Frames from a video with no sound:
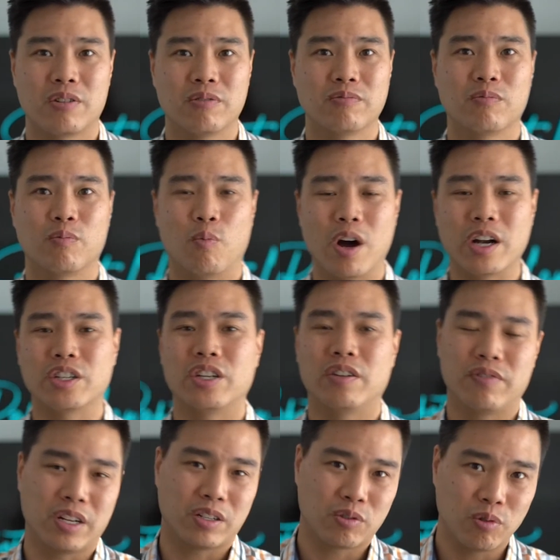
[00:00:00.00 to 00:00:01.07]
one chef
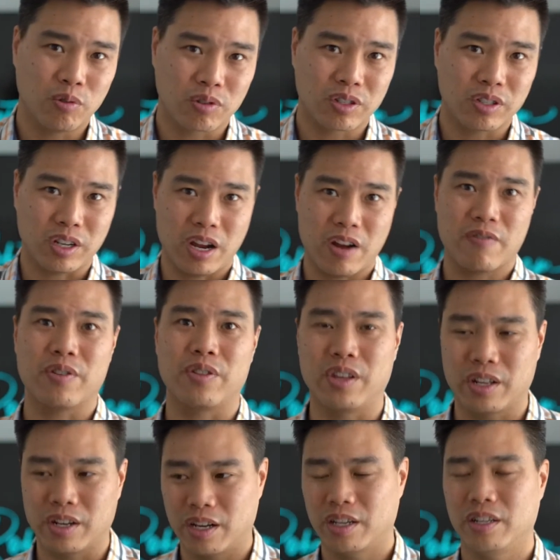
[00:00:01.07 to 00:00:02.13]
that cooks everything.
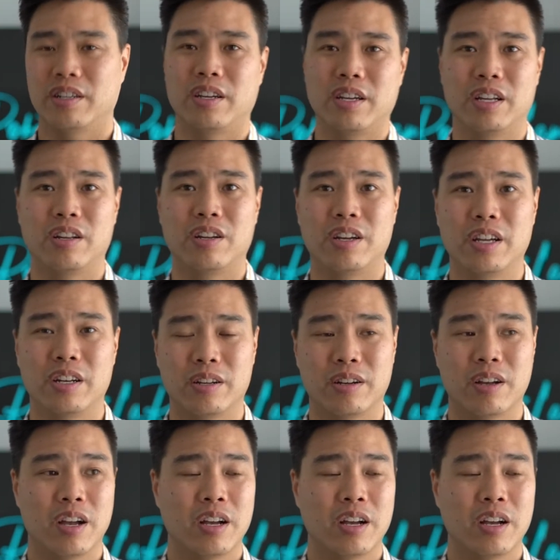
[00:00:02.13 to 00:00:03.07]
Like in a